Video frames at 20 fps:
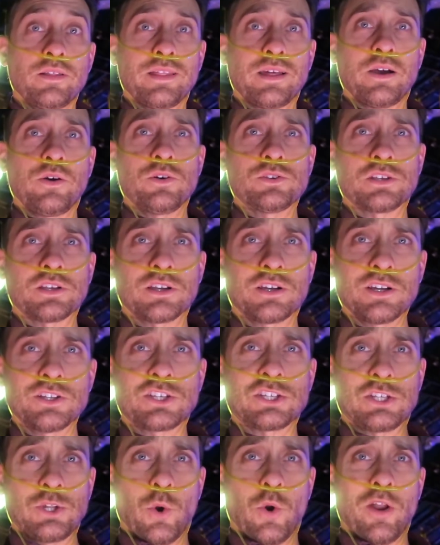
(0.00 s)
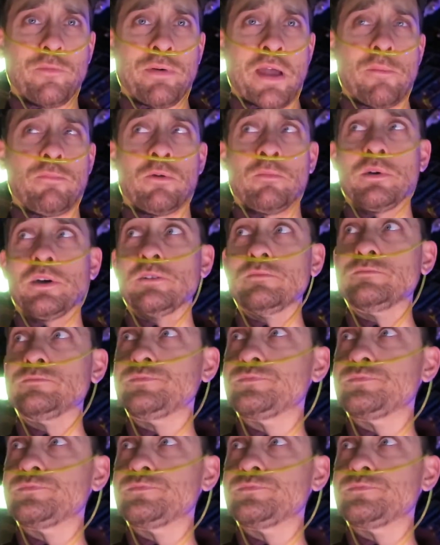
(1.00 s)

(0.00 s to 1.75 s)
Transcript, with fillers: that was a good snort of peppermint.